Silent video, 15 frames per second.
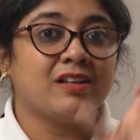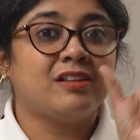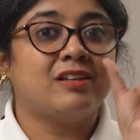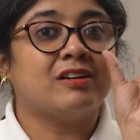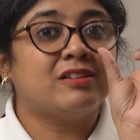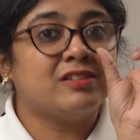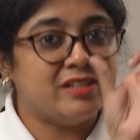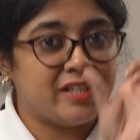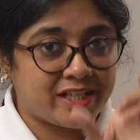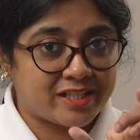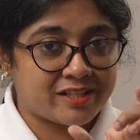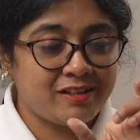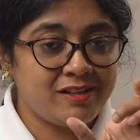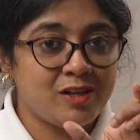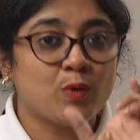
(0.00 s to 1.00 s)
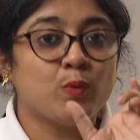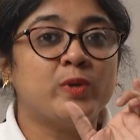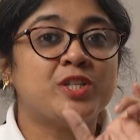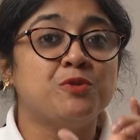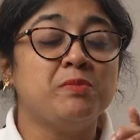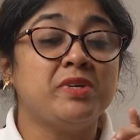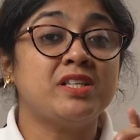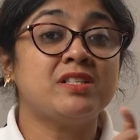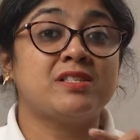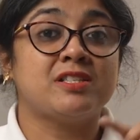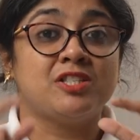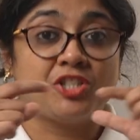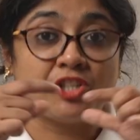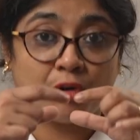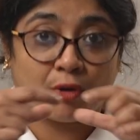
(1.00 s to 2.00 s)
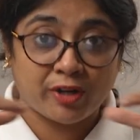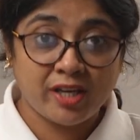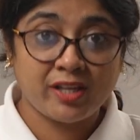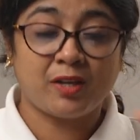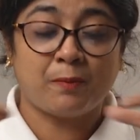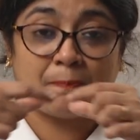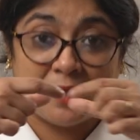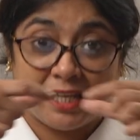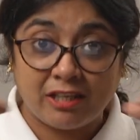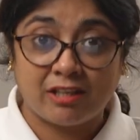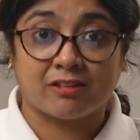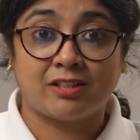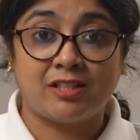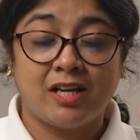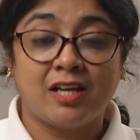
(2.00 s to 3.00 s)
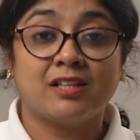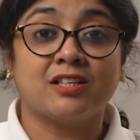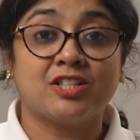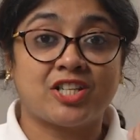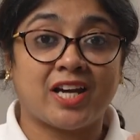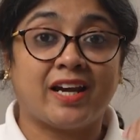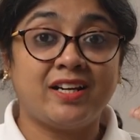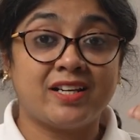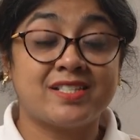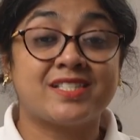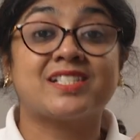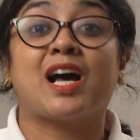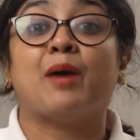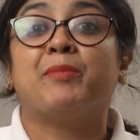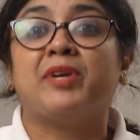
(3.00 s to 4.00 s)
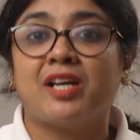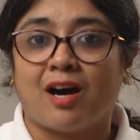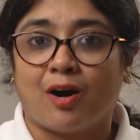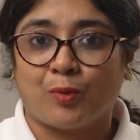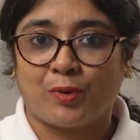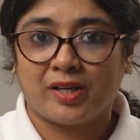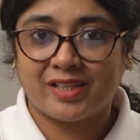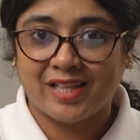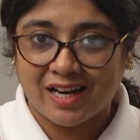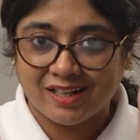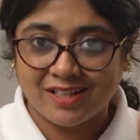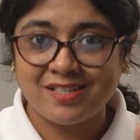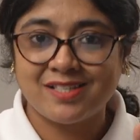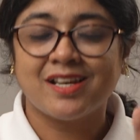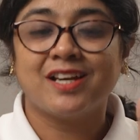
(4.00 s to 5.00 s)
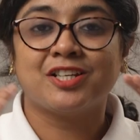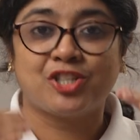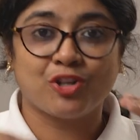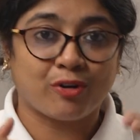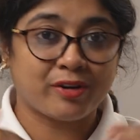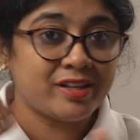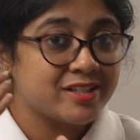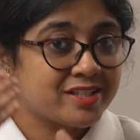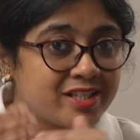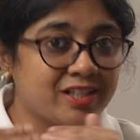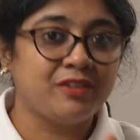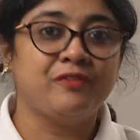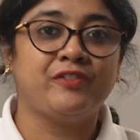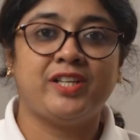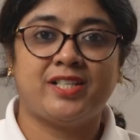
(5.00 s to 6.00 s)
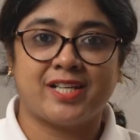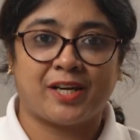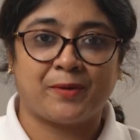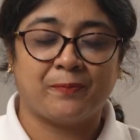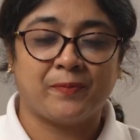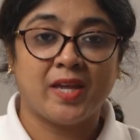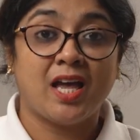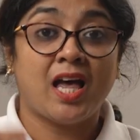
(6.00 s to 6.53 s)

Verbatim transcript: The natal, which means during the period the child is coming out, that is during the delivery time.